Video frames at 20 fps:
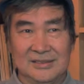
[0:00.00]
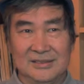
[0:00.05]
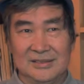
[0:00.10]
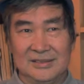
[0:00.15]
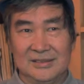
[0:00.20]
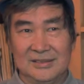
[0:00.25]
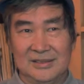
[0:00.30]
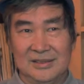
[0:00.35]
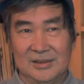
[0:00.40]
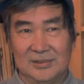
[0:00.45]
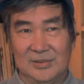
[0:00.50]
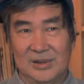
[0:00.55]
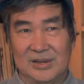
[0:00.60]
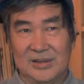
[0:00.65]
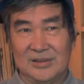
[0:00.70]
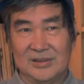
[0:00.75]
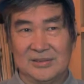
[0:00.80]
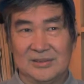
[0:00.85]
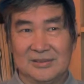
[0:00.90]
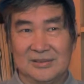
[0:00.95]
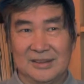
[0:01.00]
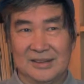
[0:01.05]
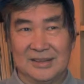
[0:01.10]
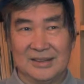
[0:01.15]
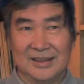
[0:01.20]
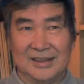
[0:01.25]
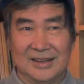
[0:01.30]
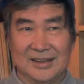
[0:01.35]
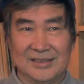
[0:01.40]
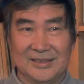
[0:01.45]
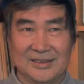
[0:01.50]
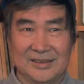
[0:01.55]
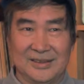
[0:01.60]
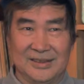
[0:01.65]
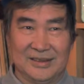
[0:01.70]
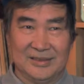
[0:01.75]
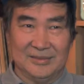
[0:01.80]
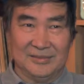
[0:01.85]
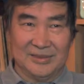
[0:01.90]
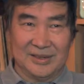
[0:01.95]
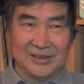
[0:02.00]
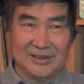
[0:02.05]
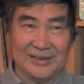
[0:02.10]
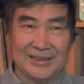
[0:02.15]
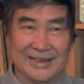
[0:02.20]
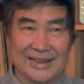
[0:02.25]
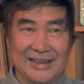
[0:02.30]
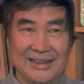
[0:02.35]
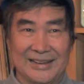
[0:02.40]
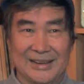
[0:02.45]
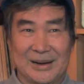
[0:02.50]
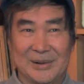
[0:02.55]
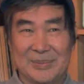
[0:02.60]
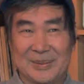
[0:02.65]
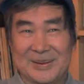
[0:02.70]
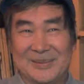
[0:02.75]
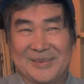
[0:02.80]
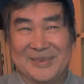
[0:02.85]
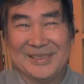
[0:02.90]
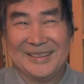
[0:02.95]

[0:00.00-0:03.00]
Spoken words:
the original Arthur Verocay album,